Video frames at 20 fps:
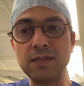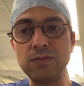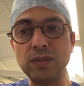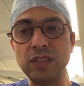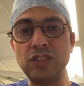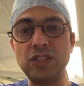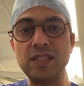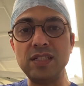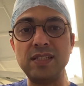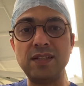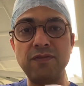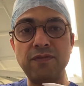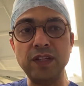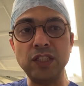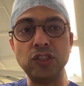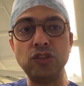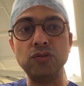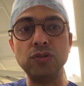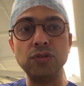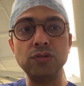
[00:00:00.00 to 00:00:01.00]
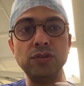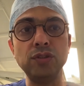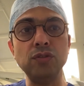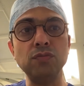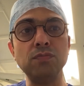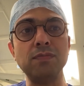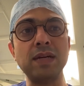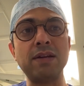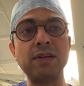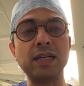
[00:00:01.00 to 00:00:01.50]
which is Visual
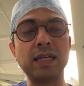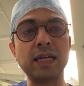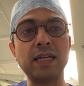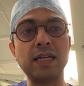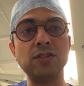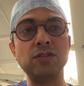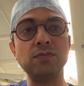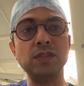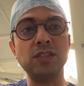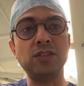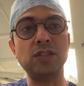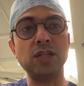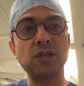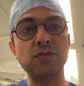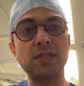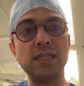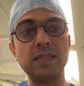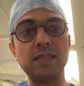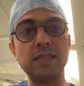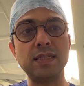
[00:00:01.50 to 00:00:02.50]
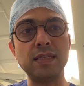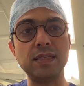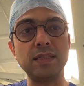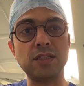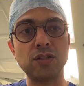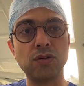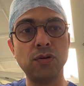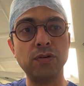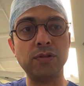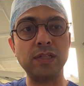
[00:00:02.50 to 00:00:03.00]
Numeric Endometriosis
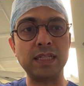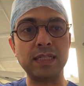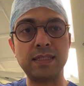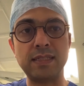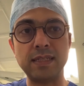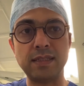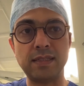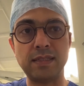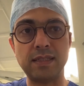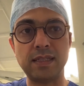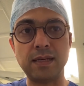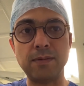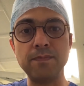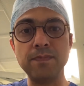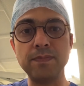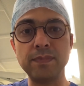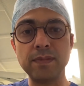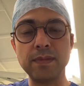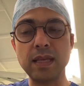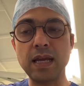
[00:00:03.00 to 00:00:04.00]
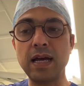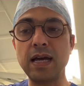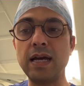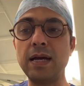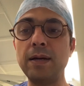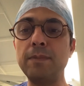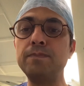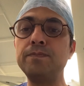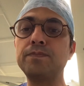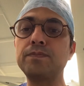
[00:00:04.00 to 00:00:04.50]
Scoring System,
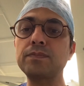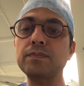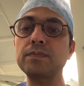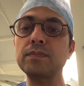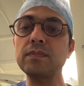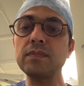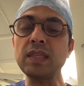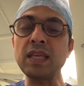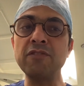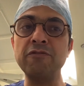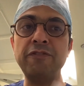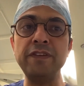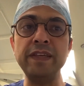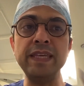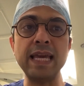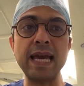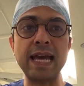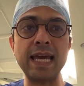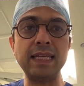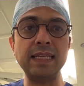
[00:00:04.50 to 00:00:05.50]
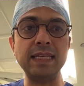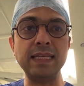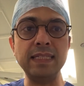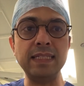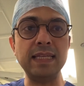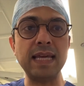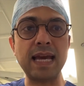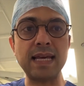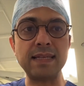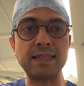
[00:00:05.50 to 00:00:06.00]

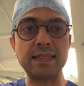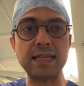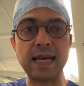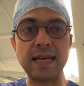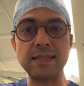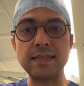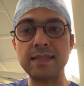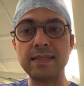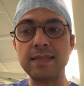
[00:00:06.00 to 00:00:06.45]
VNESS,